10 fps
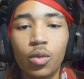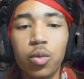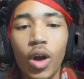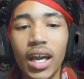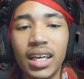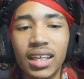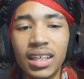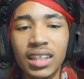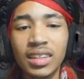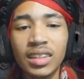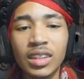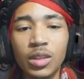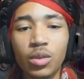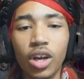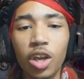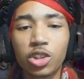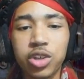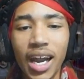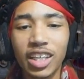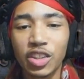What? What are you
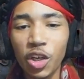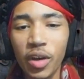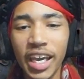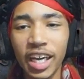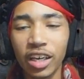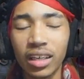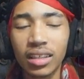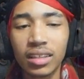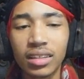trying to do here?